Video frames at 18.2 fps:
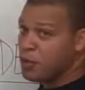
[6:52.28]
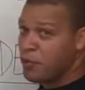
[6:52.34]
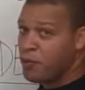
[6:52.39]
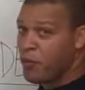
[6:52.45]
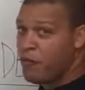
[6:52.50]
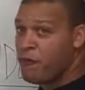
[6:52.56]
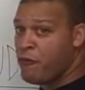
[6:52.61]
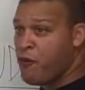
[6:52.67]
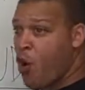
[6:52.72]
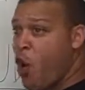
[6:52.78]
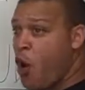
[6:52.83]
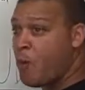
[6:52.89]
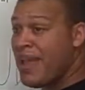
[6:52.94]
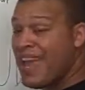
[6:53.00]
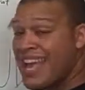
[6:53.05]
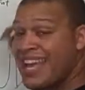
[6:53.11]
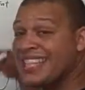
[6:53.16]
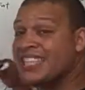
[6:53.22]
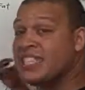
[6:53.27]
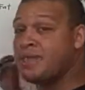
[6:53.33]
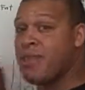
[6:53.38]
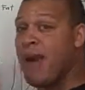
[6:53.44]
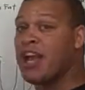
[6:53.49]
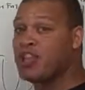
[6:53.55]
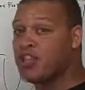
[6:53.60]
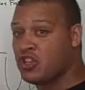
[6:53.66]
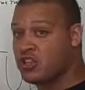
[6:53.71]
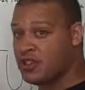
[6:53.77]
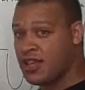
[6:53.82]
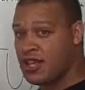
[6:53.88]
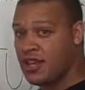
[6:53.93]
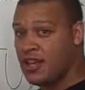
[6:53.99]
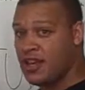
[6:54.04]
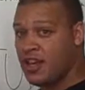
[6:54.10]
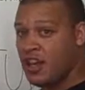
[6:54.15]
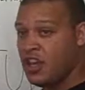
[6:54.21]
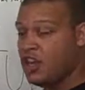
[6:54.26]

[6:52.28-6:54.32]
him to perform his specialty,